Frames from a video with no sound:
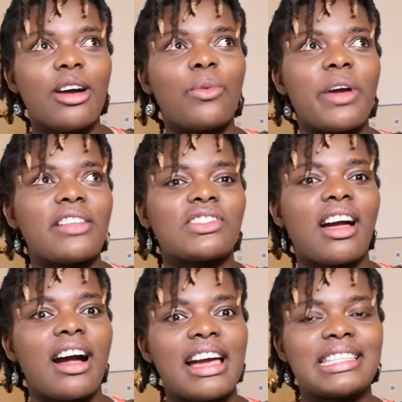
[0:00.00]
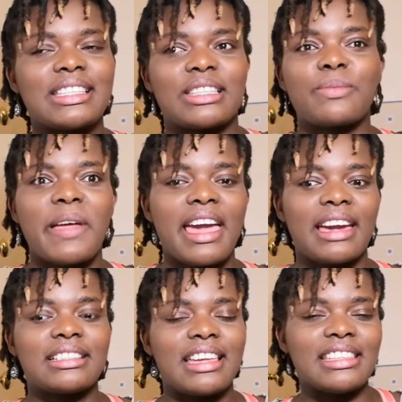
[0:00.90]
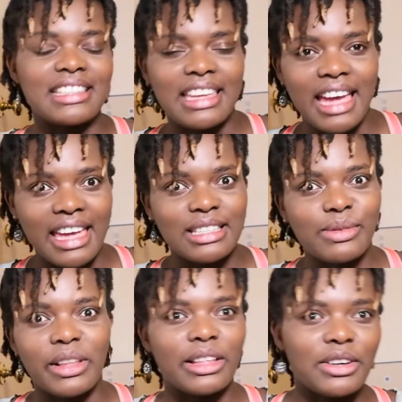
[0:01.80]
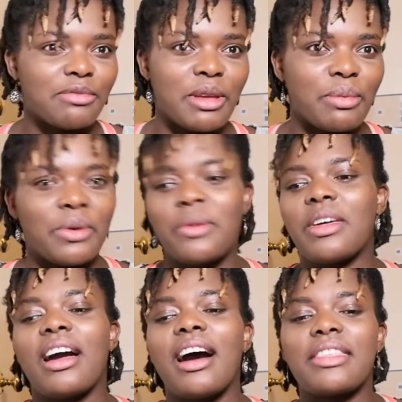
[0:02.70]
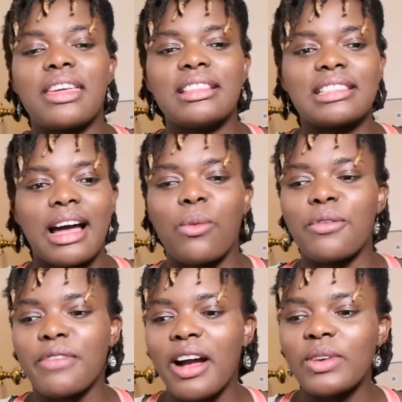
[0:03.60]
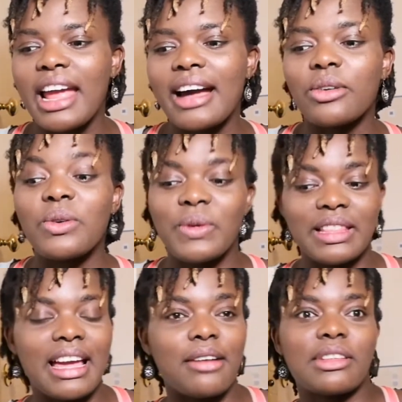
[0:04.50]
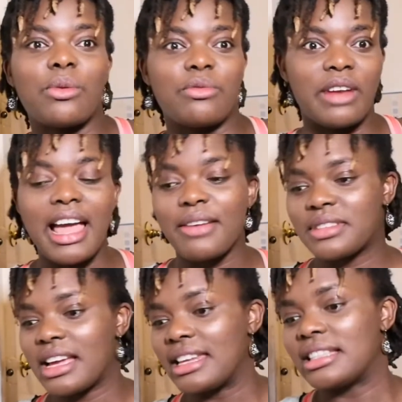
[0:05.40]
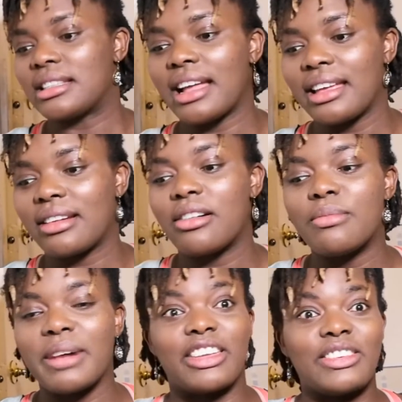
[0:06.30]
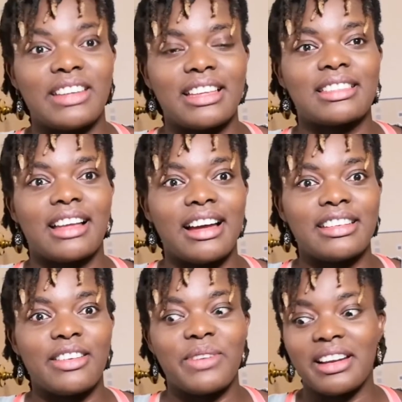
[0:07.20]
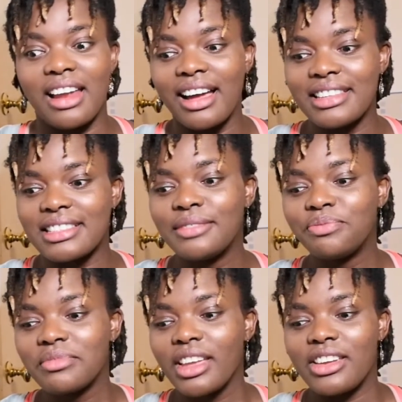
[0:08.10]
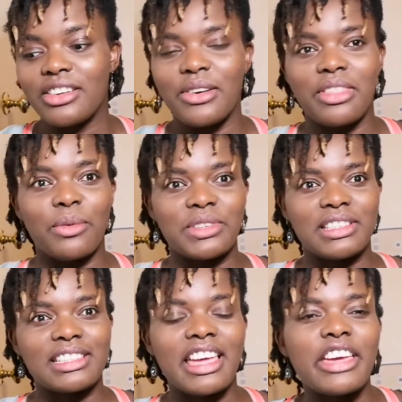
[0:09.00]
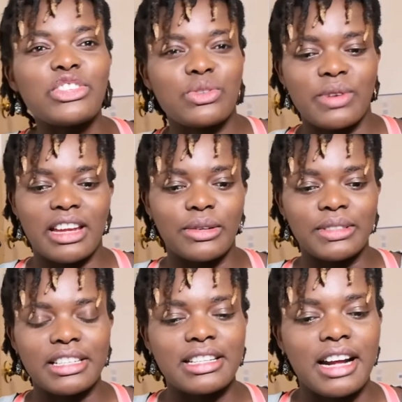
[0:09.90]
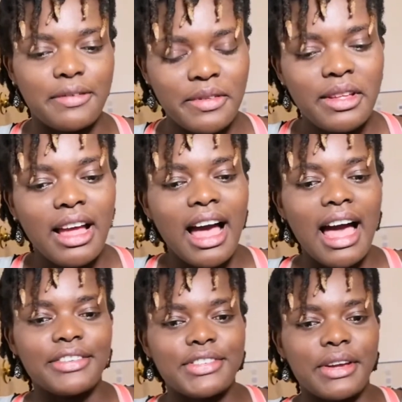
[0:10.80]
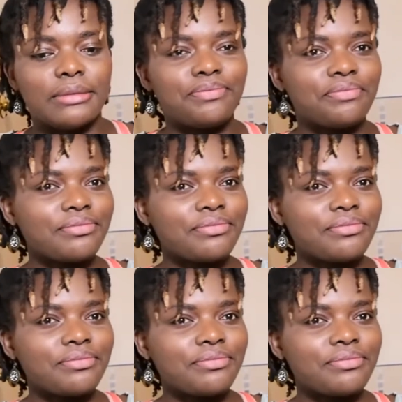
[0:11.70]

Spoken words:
which I suspect is the case for a lot of people. There are things that we found out only after we've left, and it's like, oh my goodness, I didn't realize, there was this history and all this stuff. And so